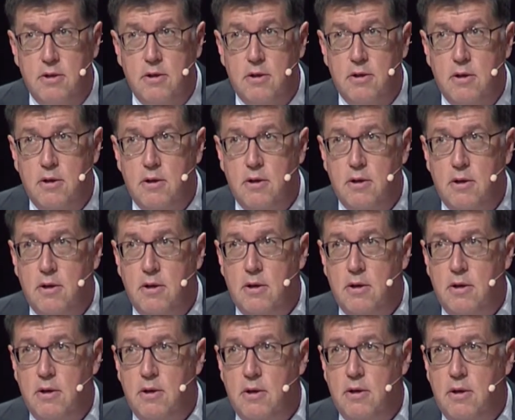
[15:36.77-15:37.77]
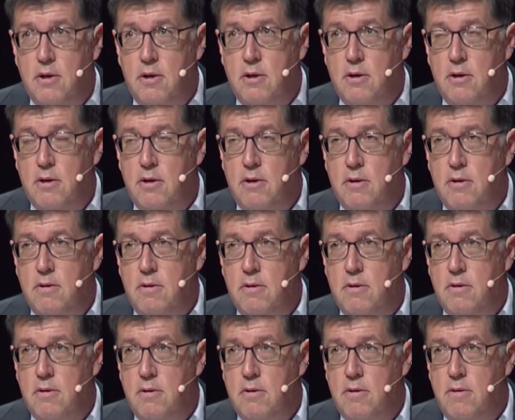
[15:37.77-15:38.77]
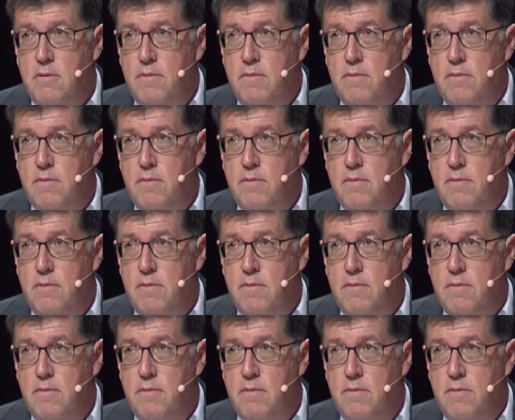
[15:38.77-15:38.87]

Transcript: (silence)